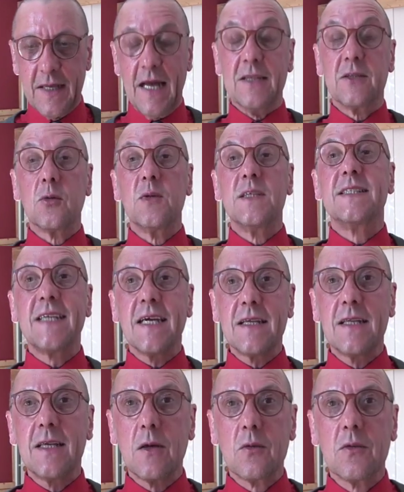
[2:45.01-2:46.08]
And so we
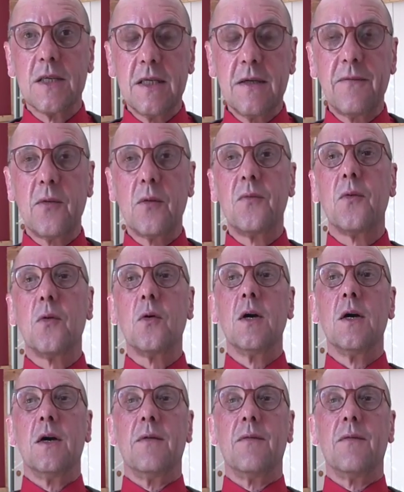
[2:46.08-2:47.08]
thank the Ondine for